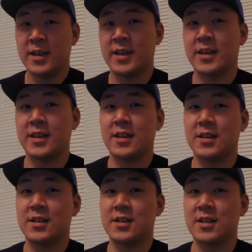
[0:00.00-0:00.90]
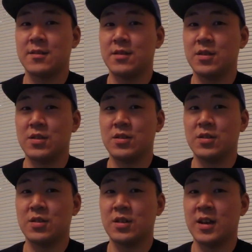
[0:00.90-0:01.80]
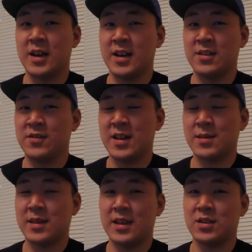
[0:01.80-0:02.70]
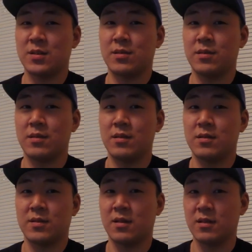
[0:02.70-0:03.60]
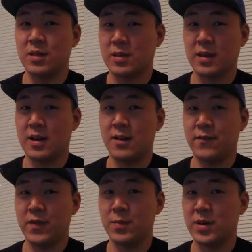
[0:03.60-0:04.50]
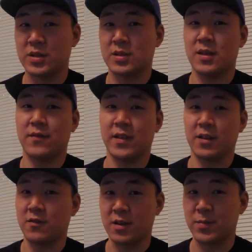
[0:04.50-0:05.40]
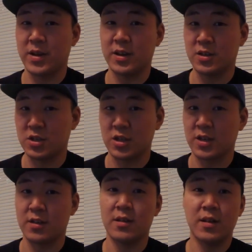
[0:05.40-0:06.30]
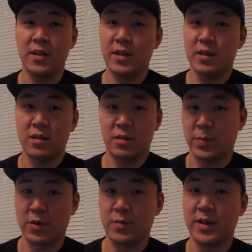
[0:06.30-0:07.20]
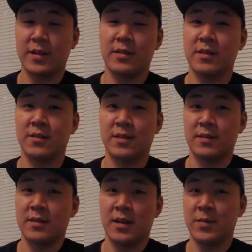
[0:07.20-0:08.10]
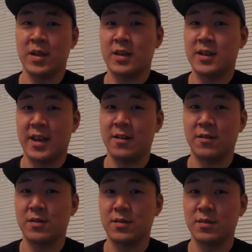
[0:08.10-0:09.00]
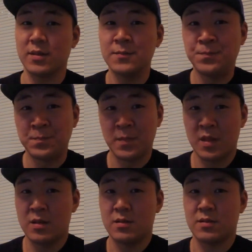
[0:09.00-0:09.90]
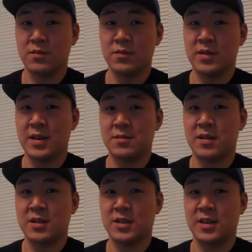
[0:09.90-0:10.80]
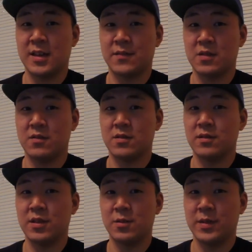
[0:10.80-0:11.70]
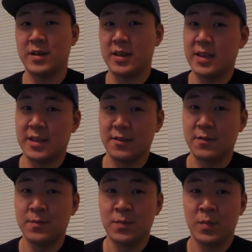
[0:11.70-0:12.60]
And you guys can't just start listing off a bunch of stuff like crankbait, jig, spinnerbait. You know, I'm not going to count all those. So you guys are actually going to have to go into a little bit of detail.